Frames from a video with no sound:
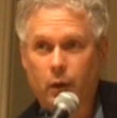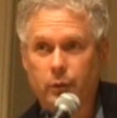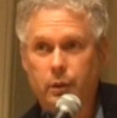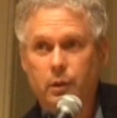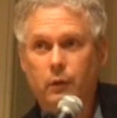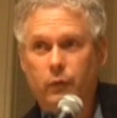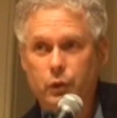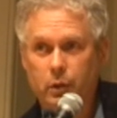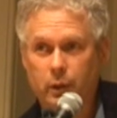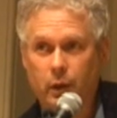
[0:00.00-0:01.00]
out that the
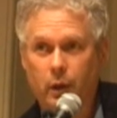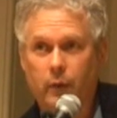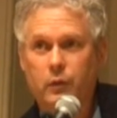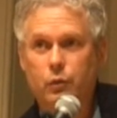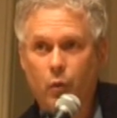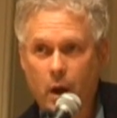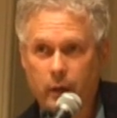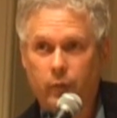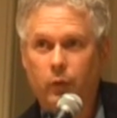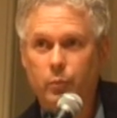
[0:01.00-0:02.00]
official narrative is
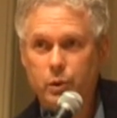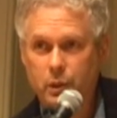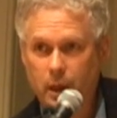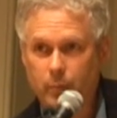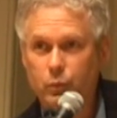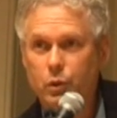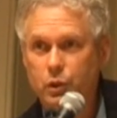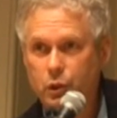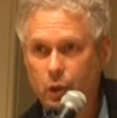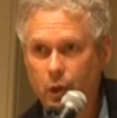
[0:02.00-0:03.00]
rotten from stem to
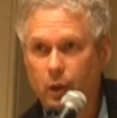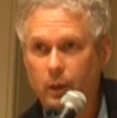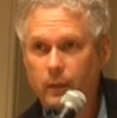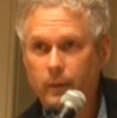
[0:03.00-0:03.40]
stern.